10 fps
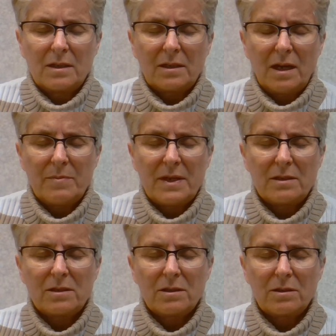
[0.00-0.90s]
come
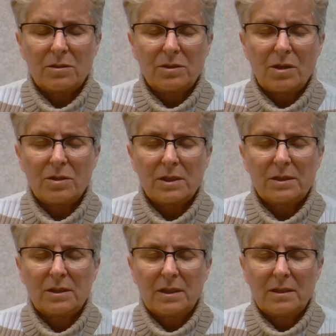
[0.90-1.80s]
into
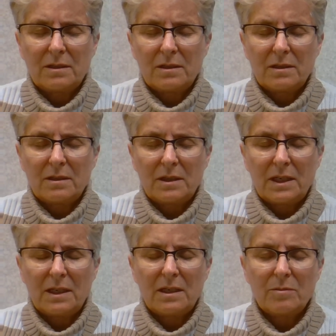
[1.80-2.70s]
noticing
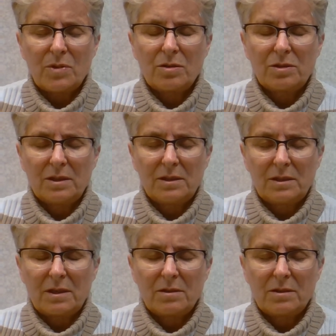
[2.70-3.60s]
any emotions
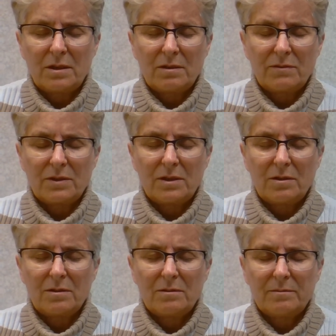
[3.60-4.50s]
that are there for
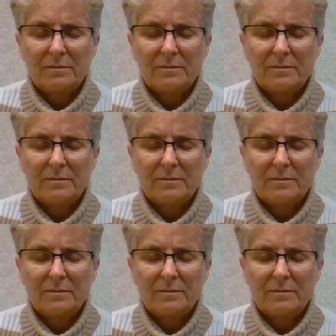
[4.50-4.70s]
you.